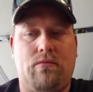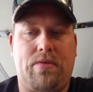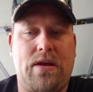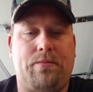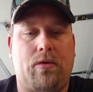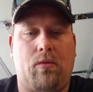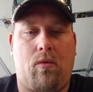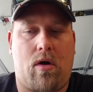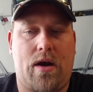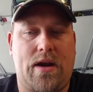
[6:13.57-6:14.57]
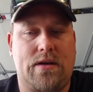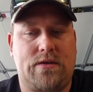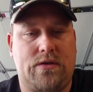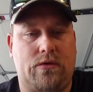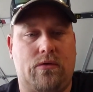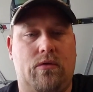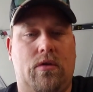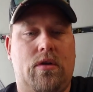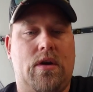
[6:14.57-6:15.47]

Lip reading: people wanting to